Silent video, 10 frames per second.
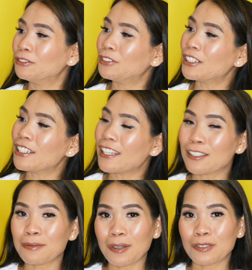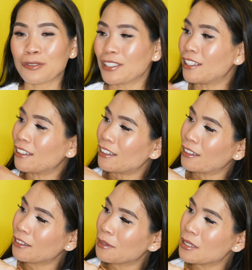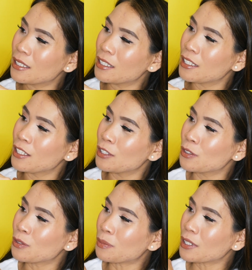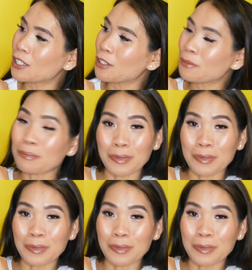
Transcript: Very nice pouch with a super cute